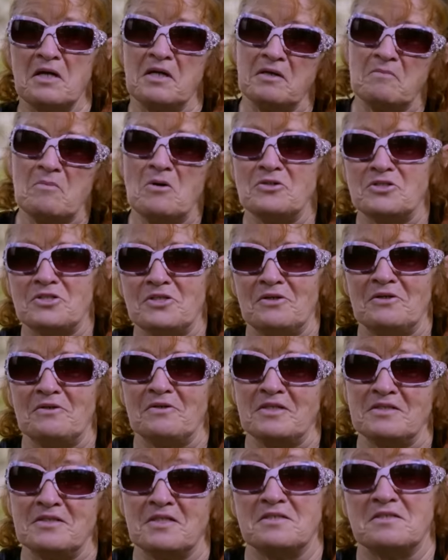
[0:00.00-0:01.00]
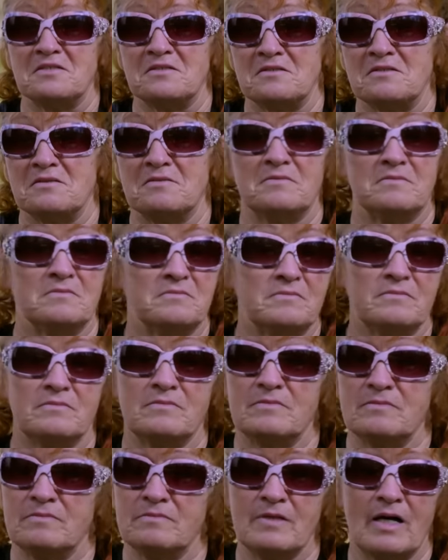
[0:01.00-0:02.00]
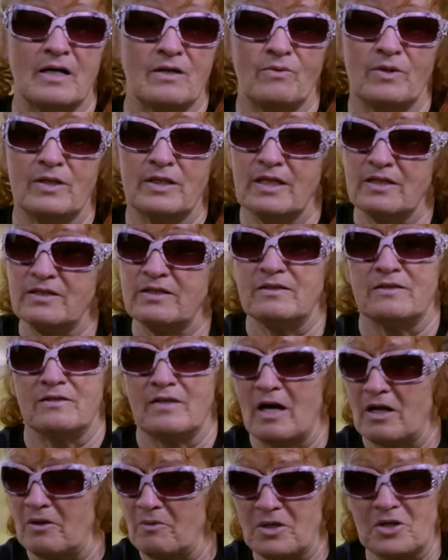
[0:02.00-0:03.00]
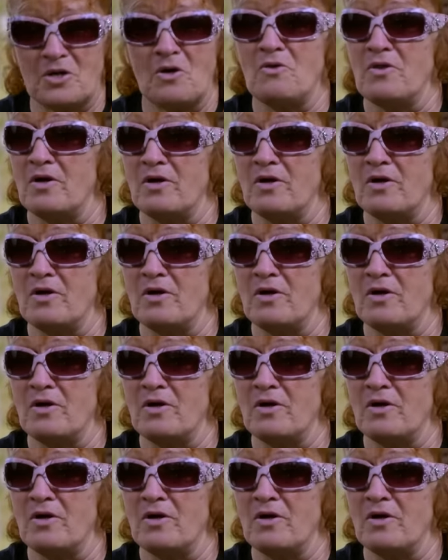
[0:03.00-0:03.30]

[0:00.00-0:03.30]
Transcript: getting emotional, because it's, I don't wanna get, I don't wanna go